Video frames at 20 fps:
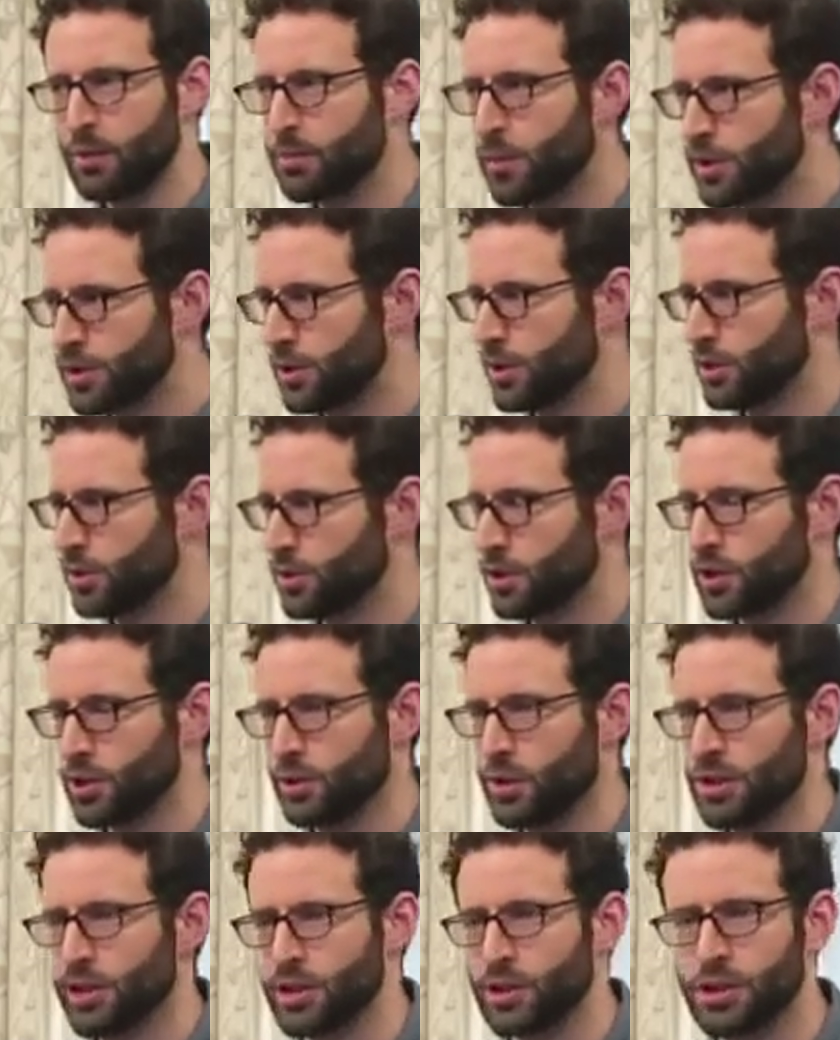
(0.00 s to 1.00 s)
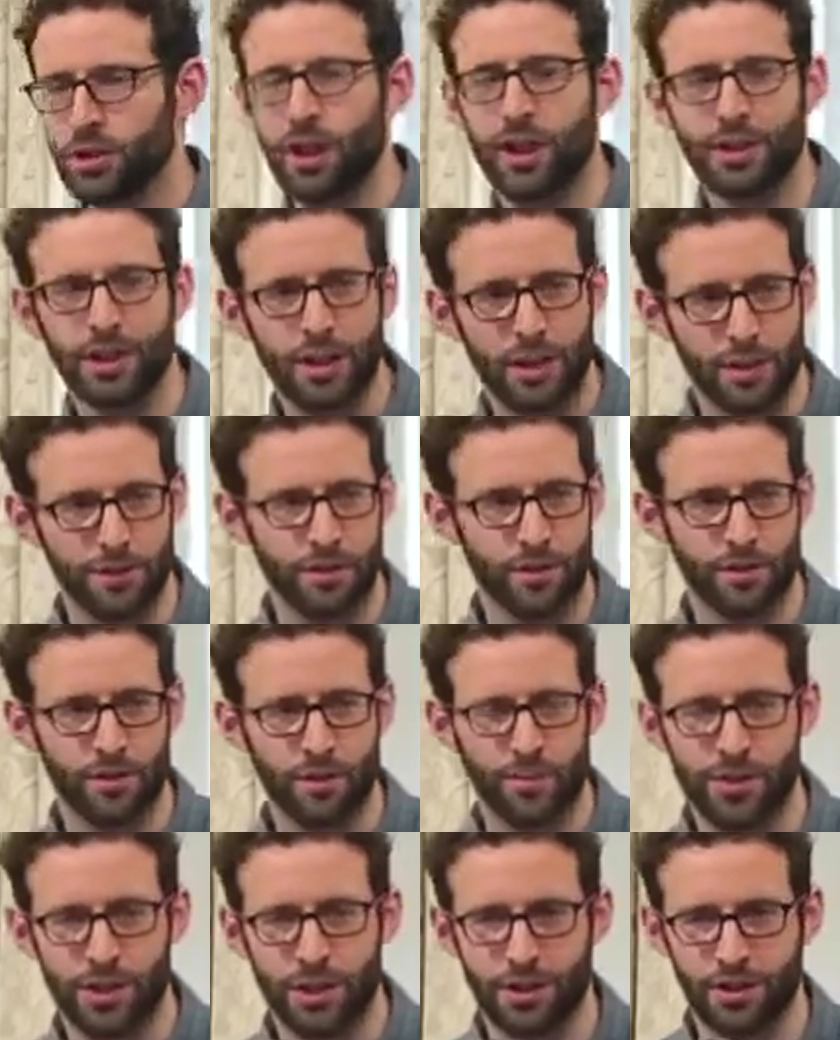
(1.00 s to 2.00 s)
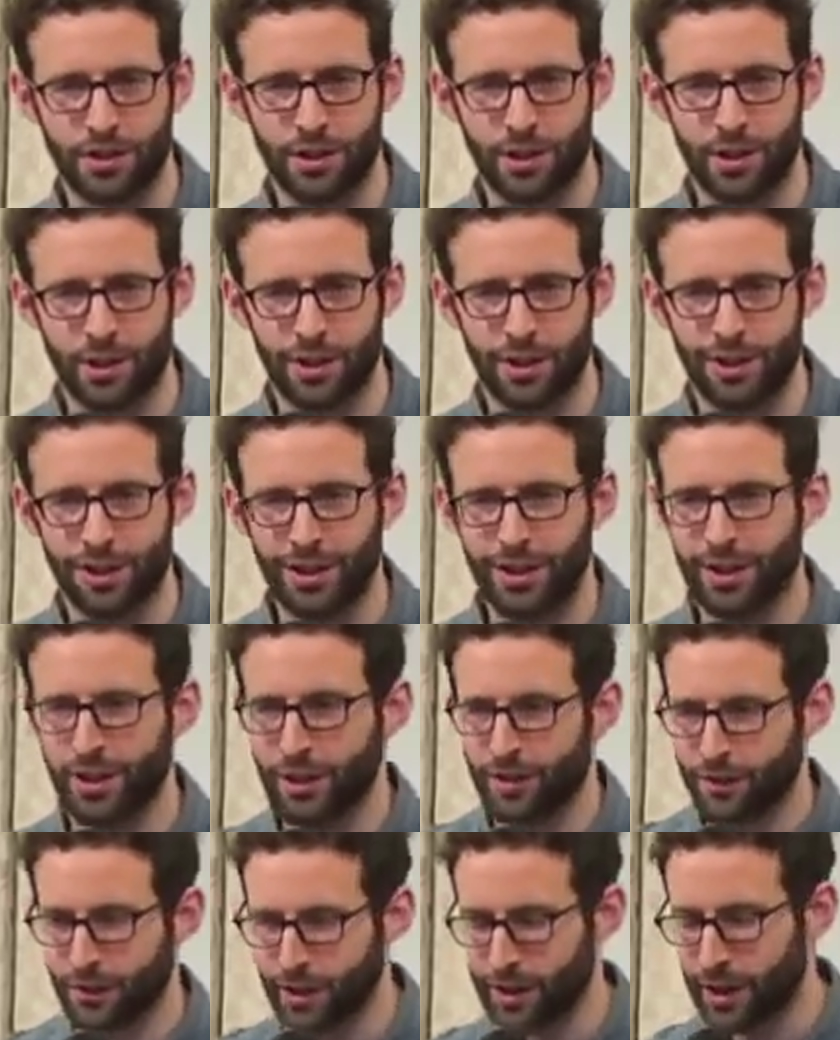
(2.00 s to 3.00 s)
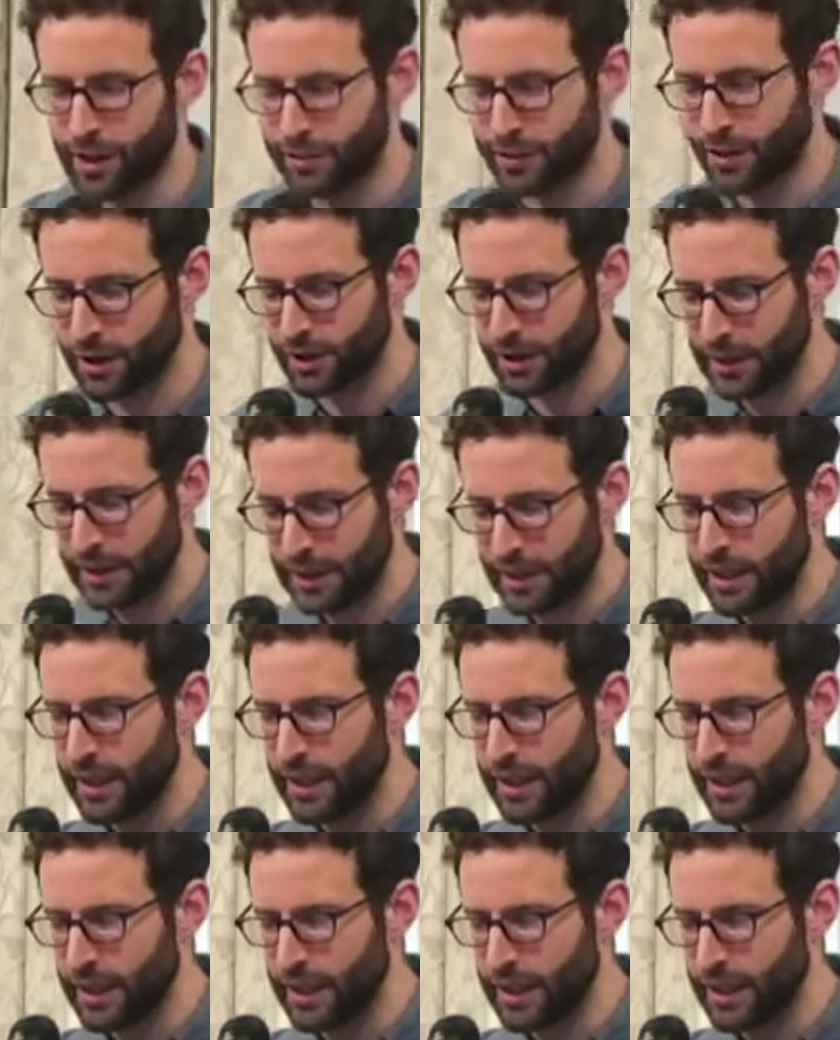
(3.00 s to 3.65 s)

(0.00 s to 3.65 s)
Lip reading: multi-use situations, not that different from Central City in Philadelphia.